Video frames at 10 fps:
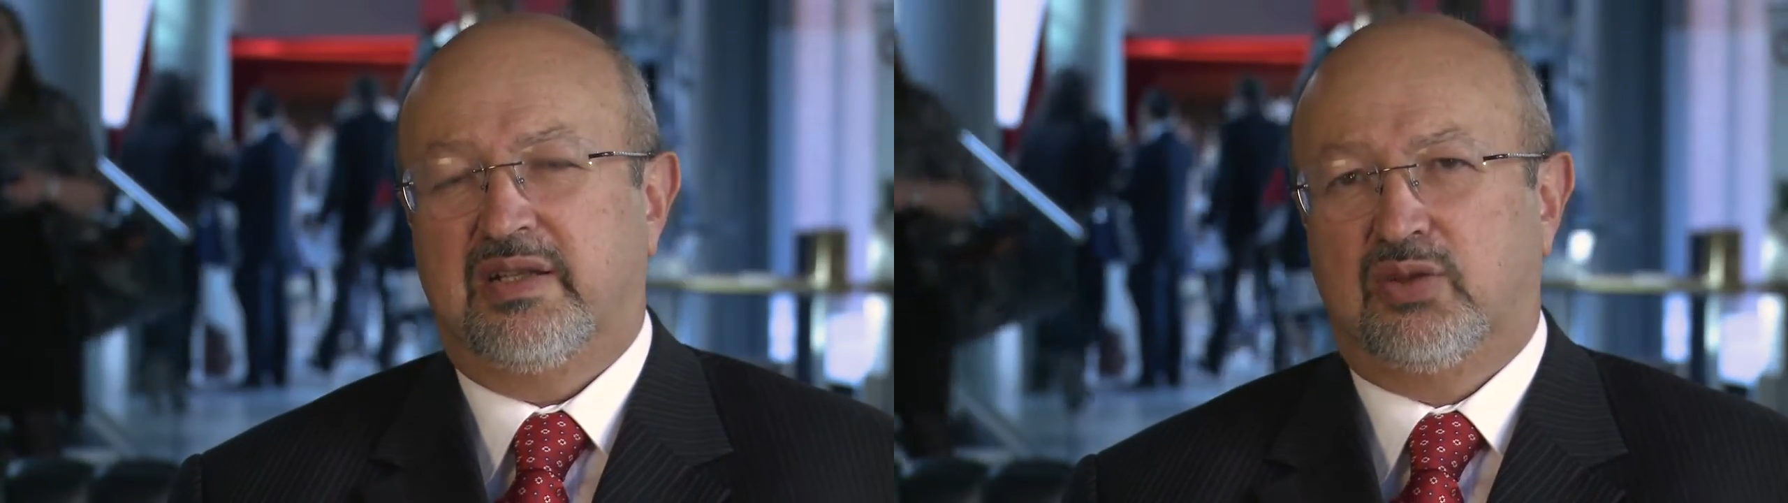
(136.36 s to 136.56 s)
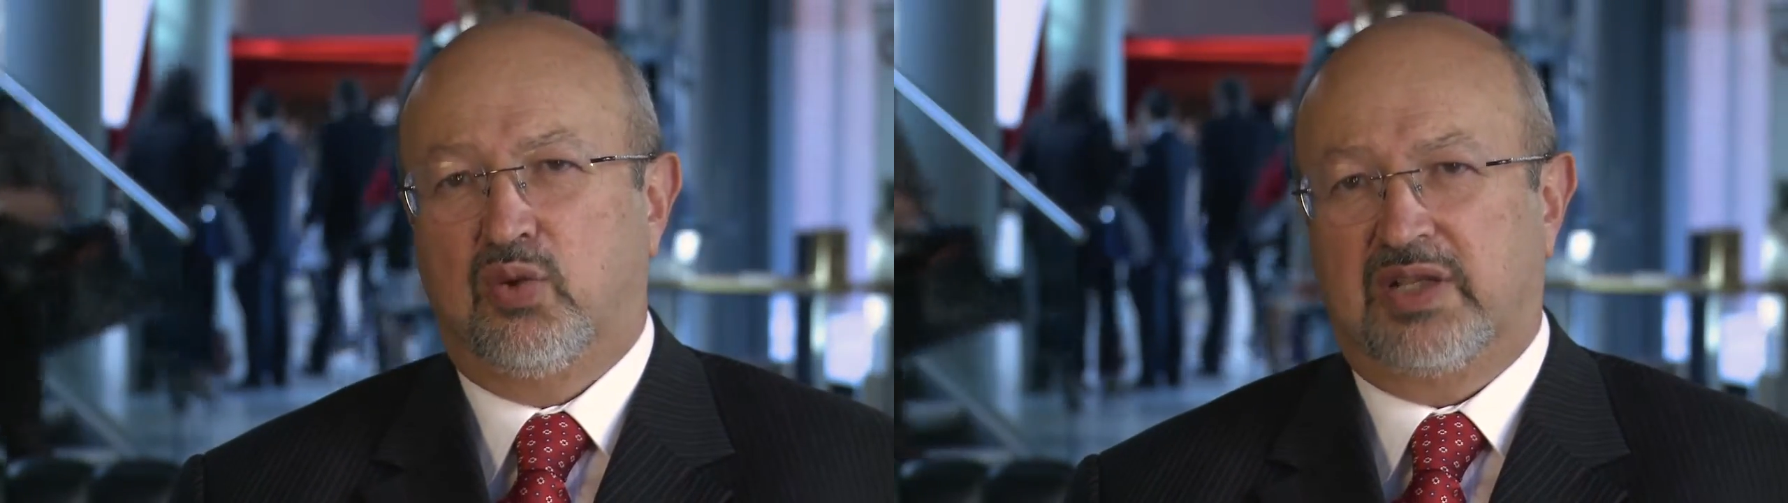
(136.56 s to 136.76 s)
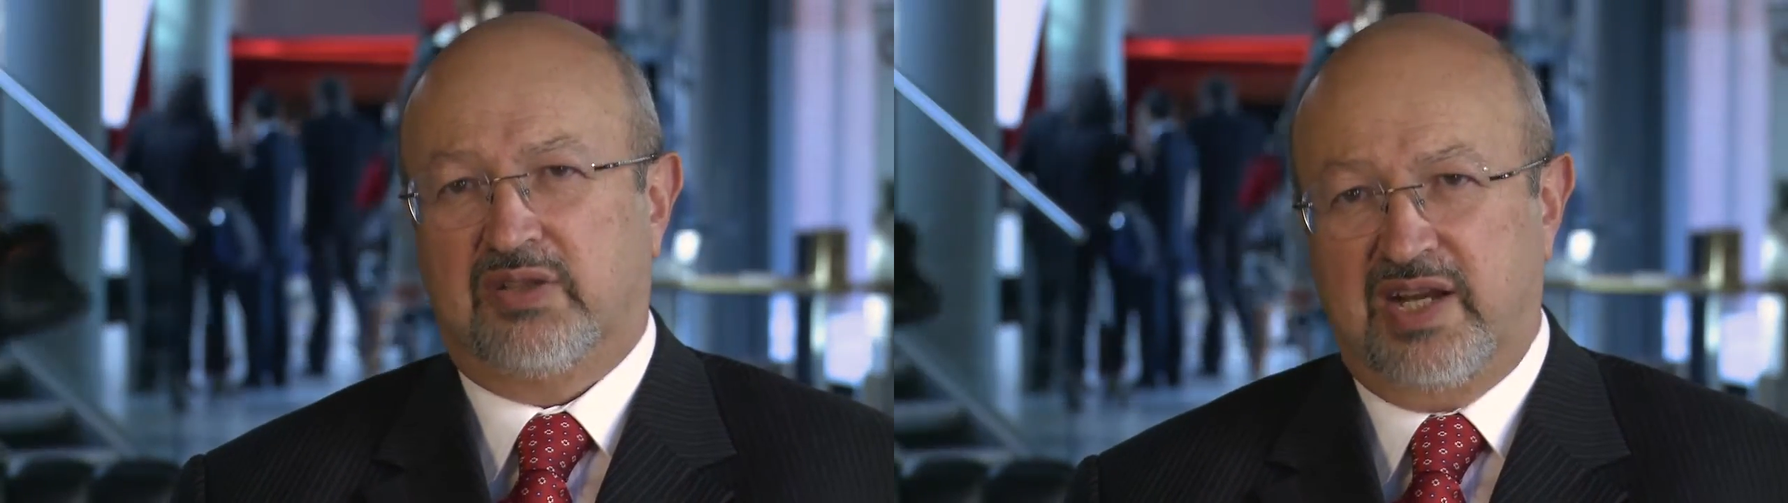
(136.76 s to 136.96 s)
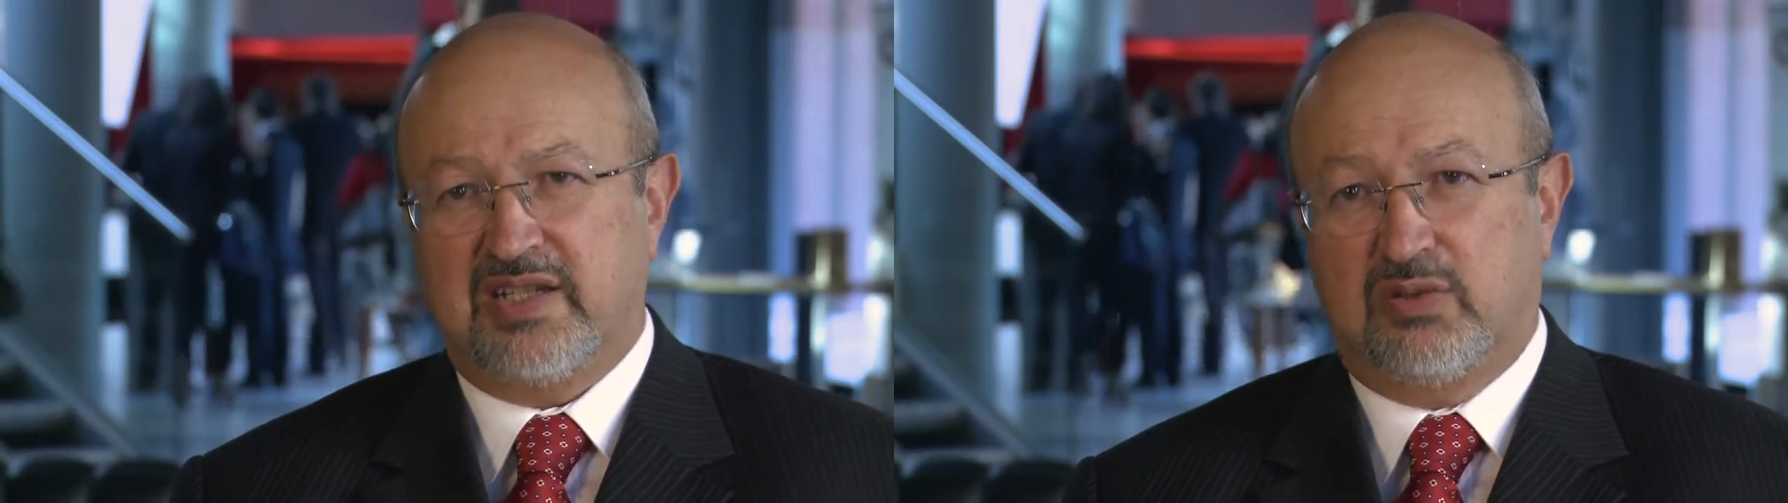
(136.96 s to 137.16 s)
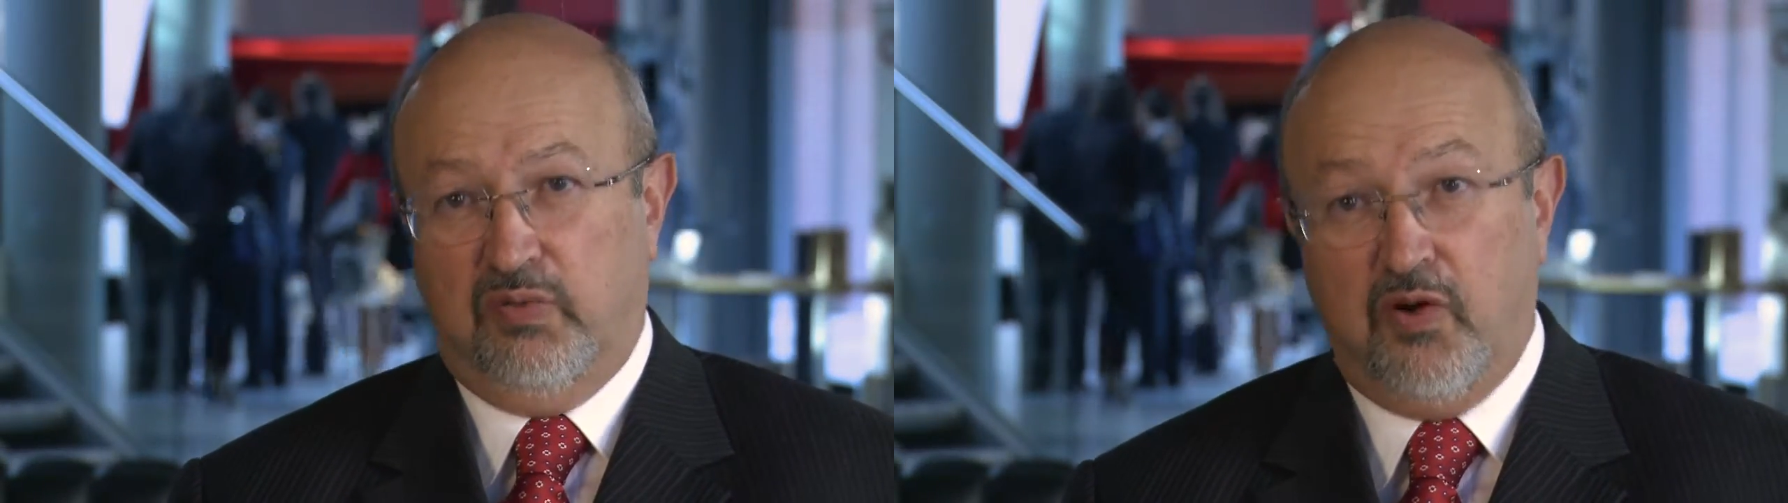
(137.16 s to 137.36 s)

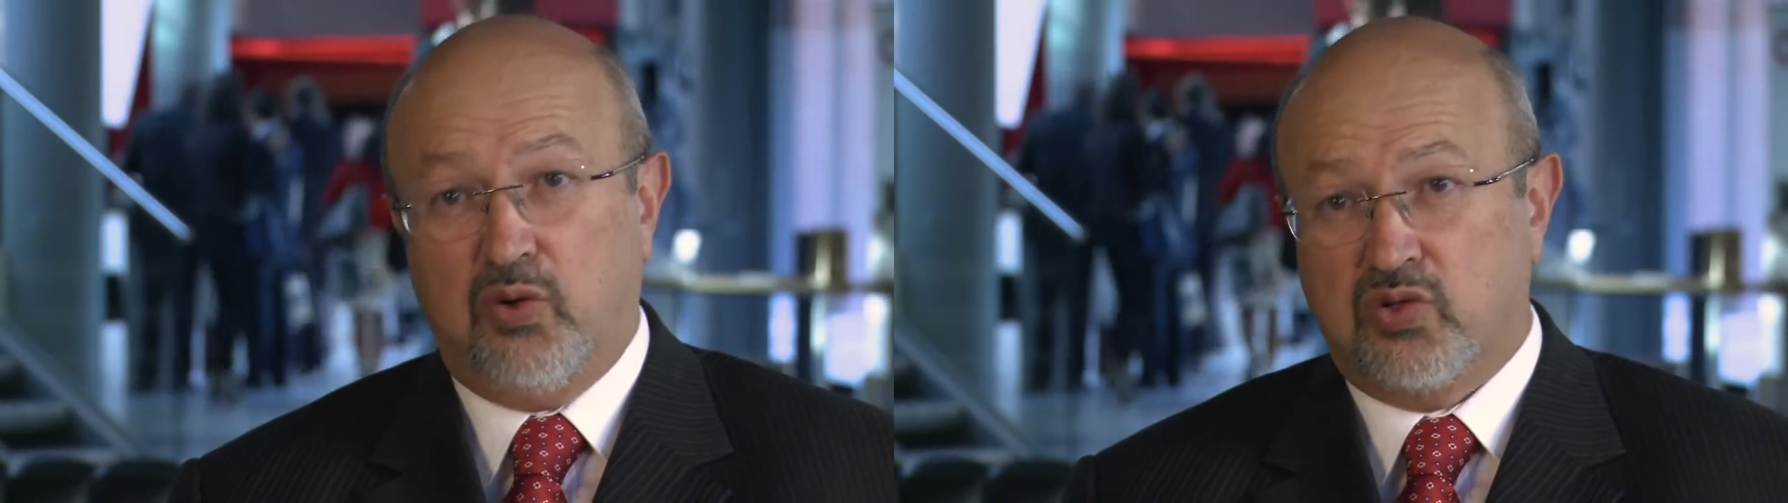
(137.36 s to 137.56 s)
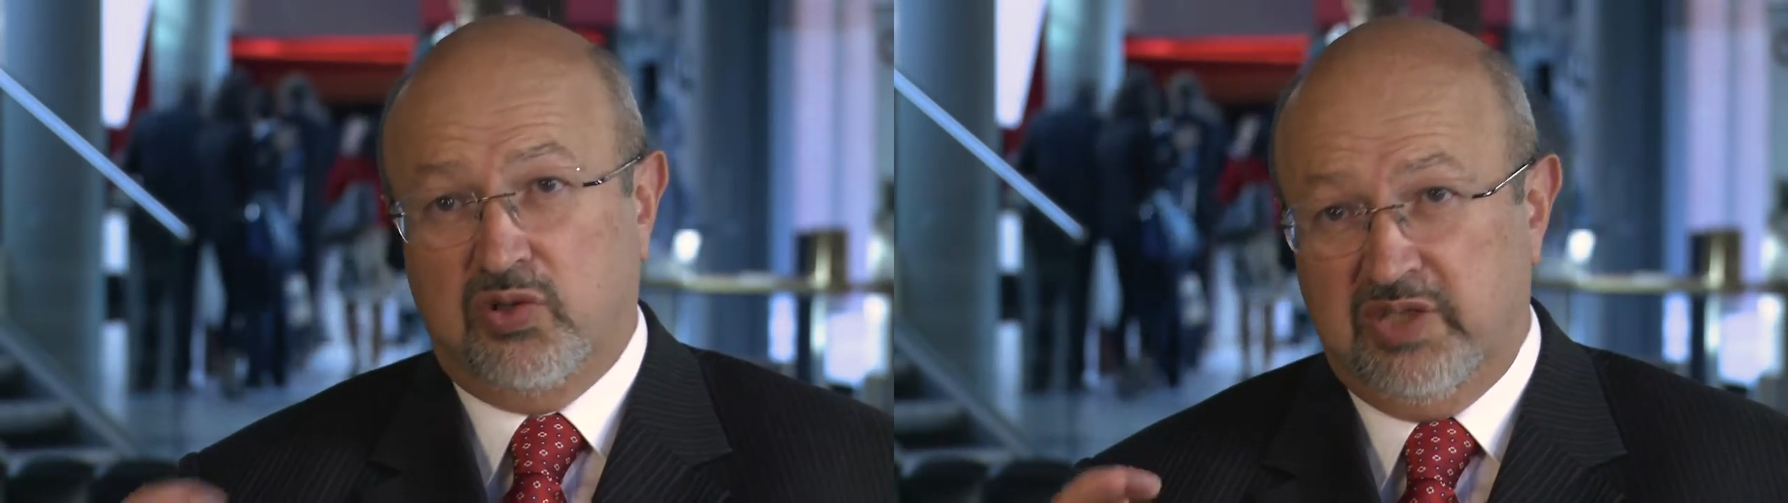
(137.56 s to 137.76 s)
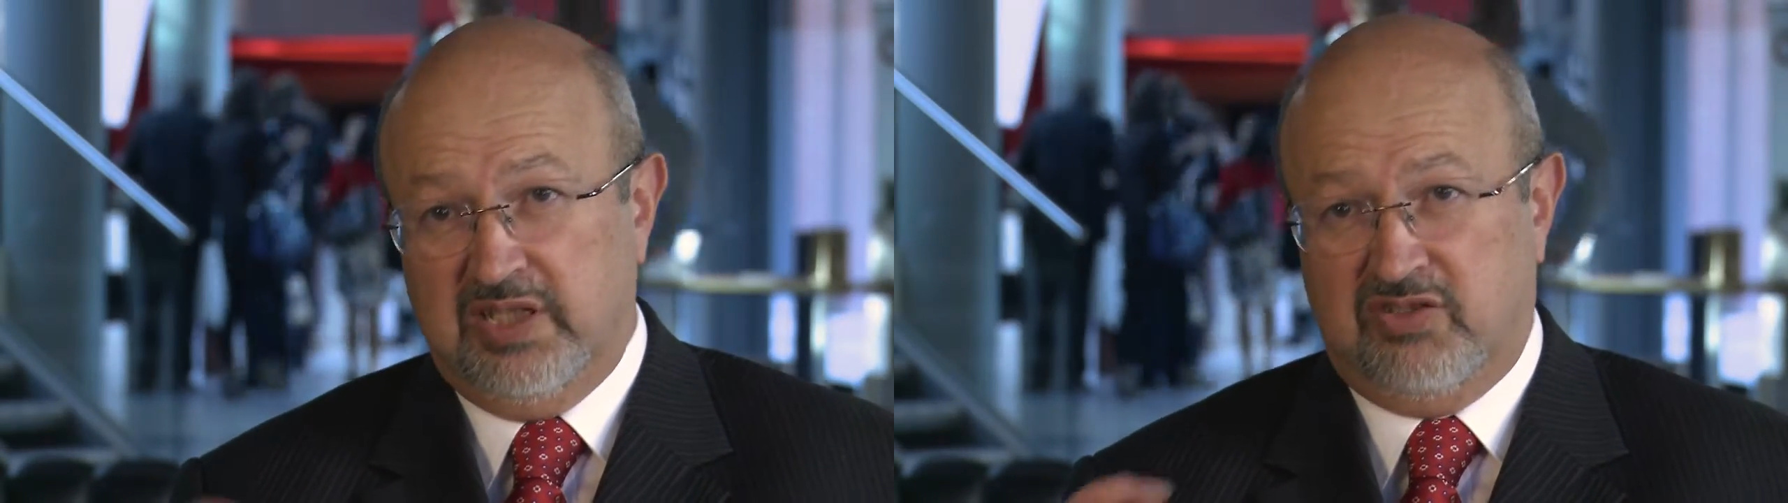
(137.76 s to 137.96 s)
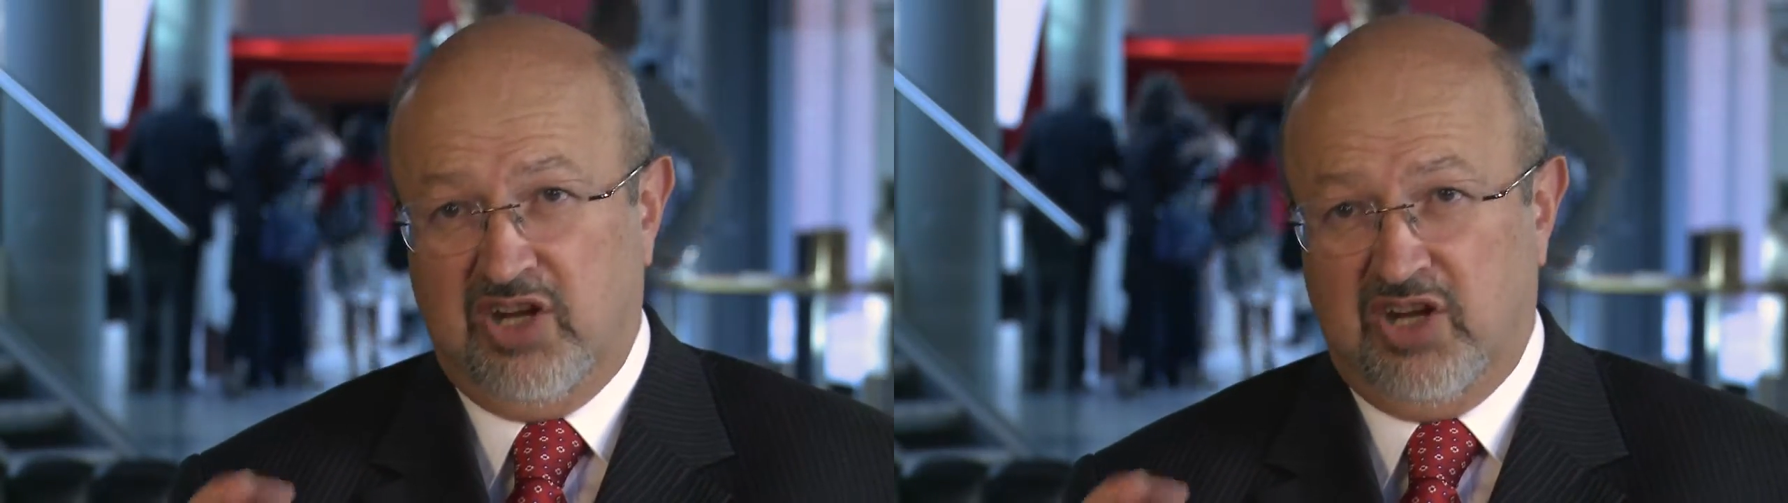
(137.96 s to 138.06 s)
to focus on these